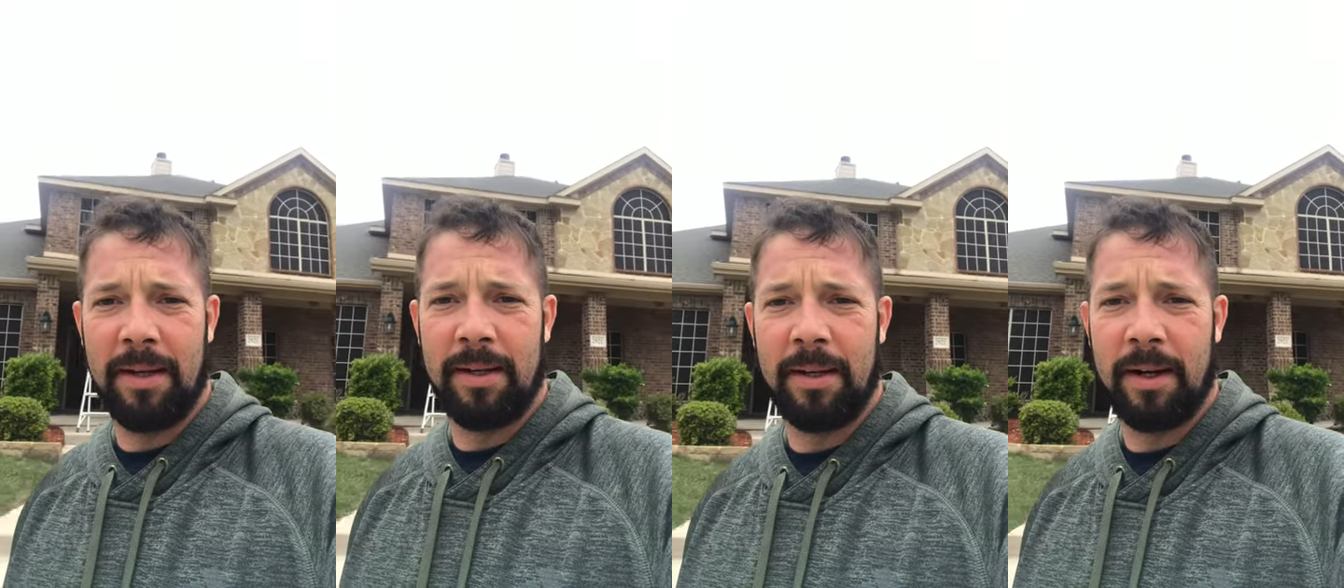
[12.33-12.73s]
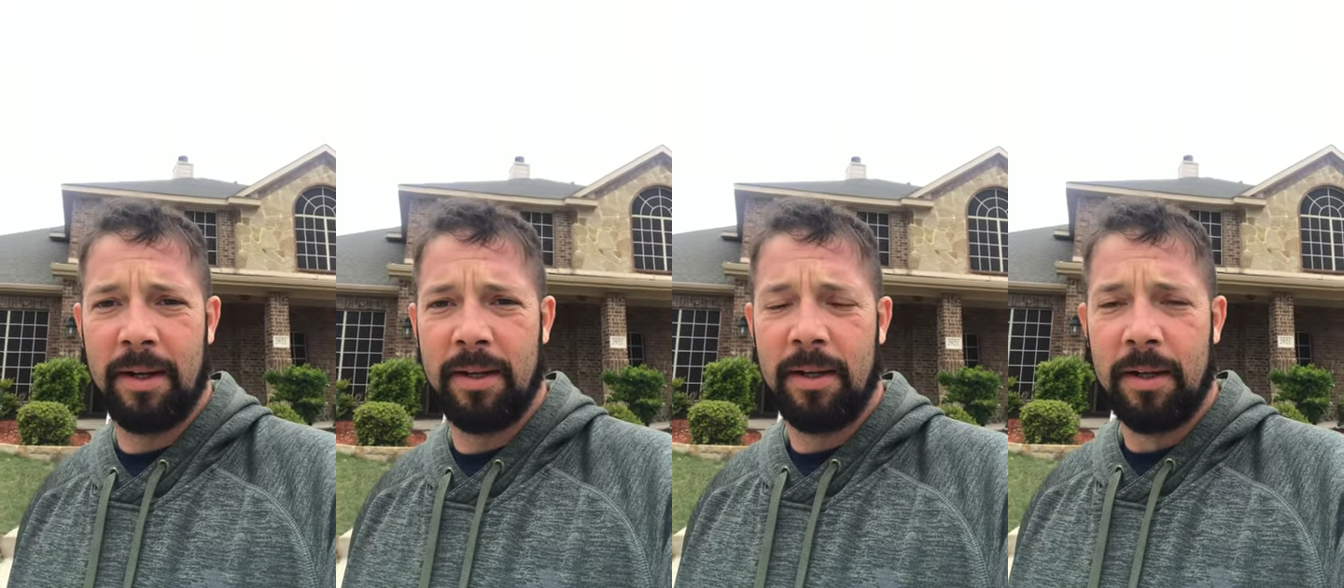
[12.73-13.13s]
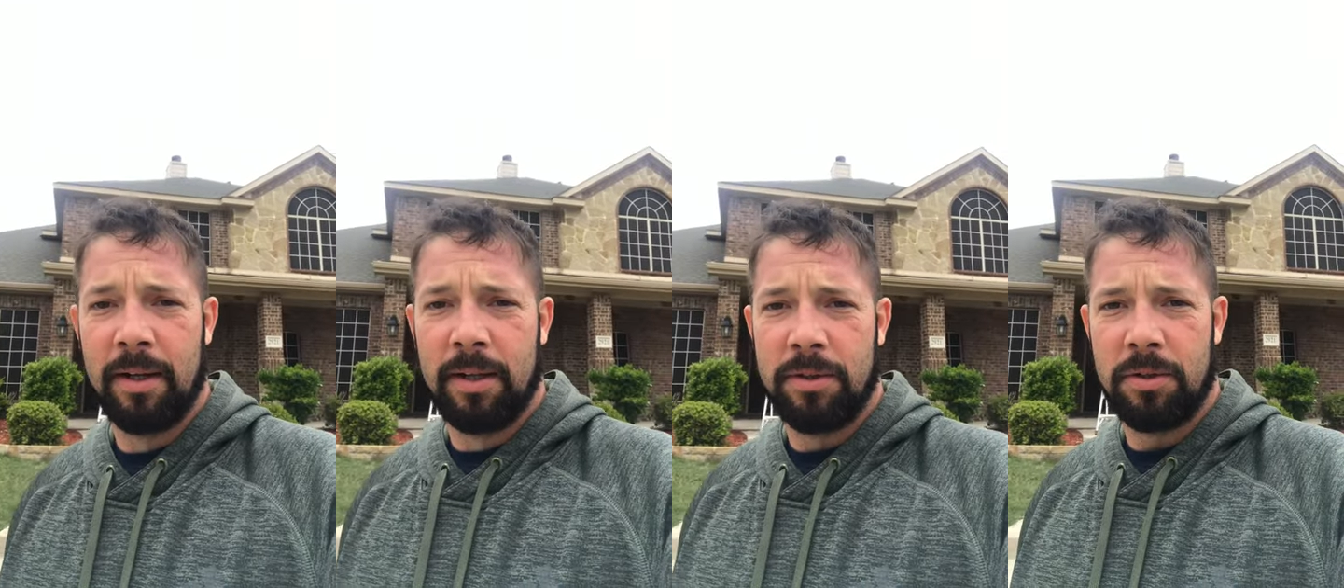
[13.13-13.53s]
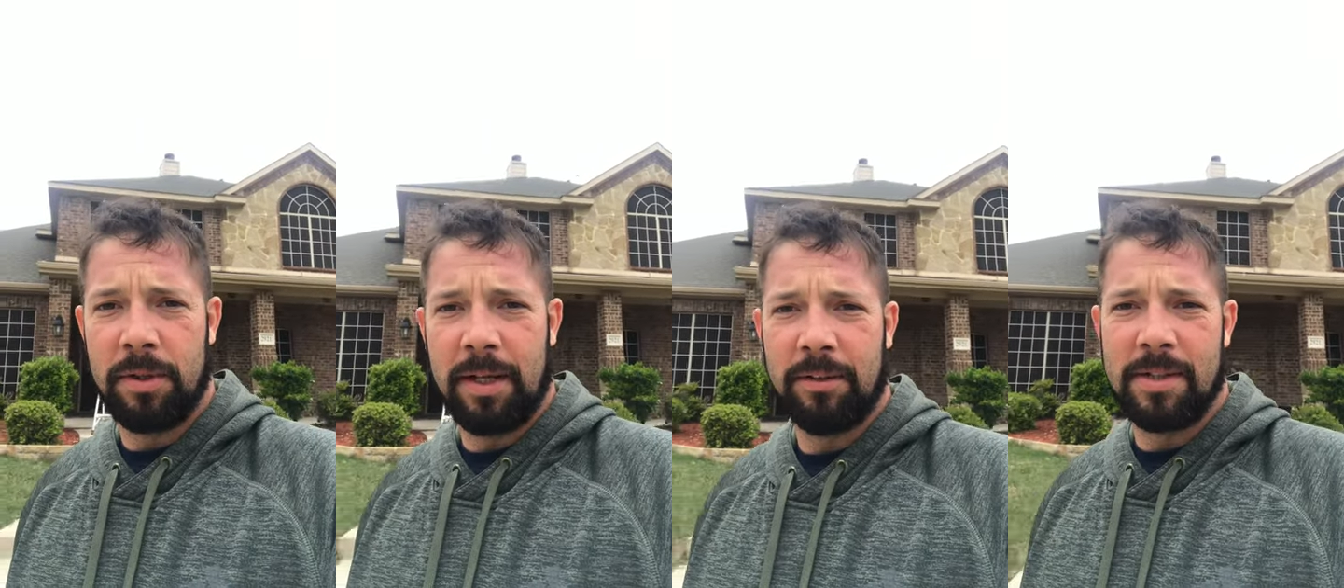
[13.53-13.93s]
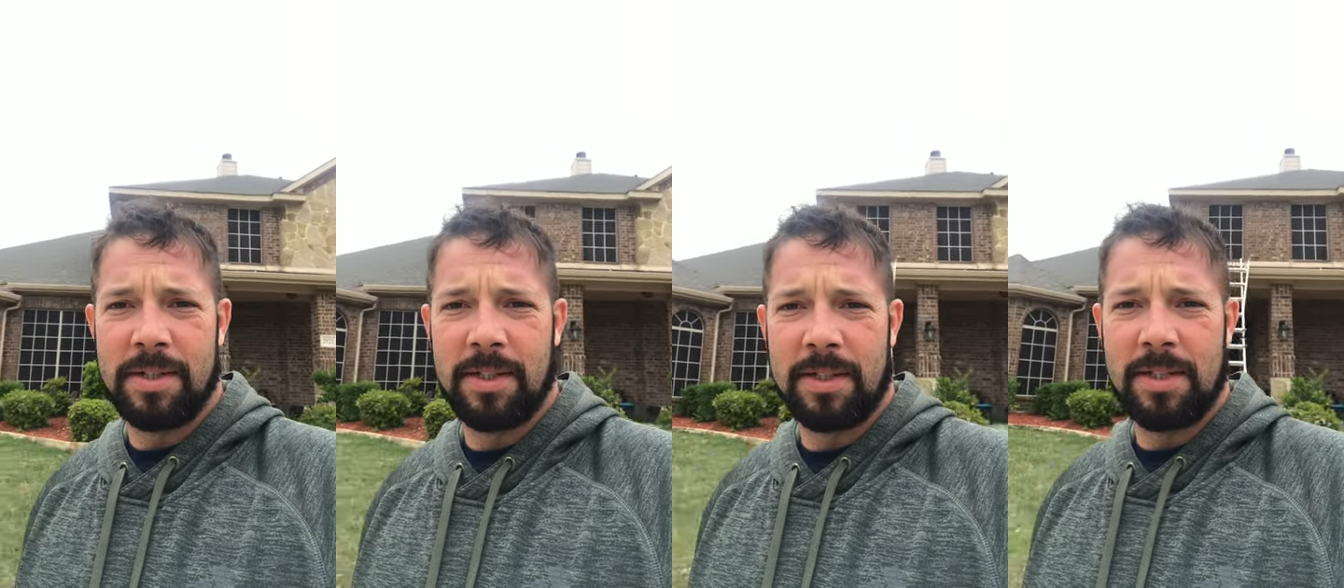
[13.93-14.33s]
in uh,
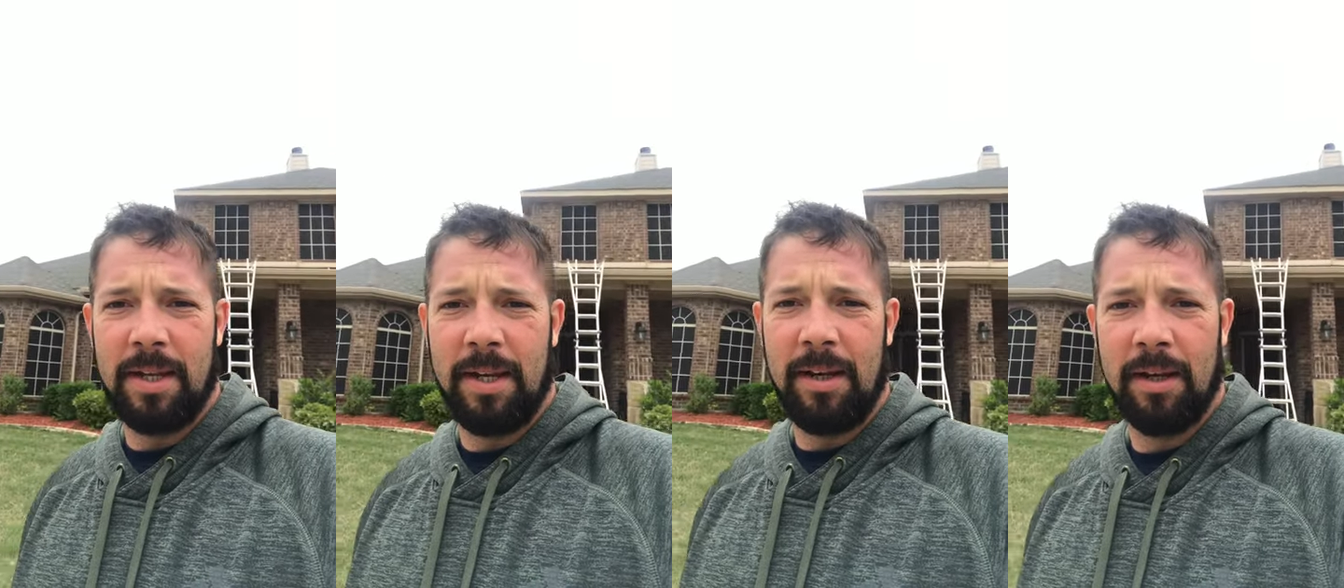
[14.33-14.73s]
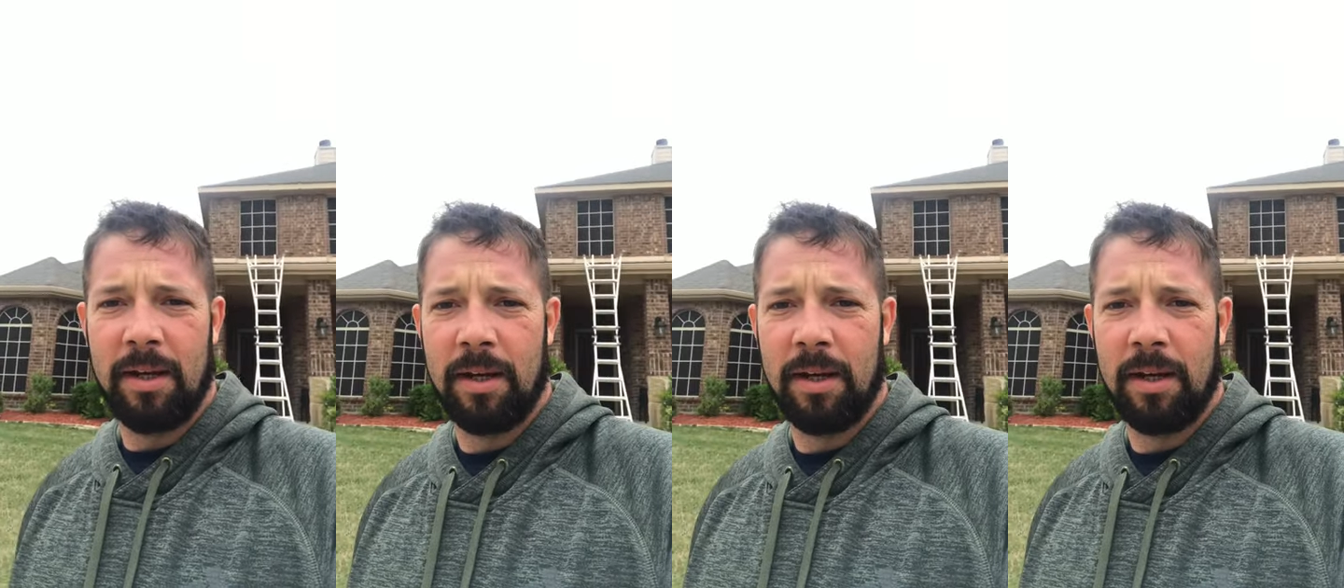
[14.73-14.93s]
2016.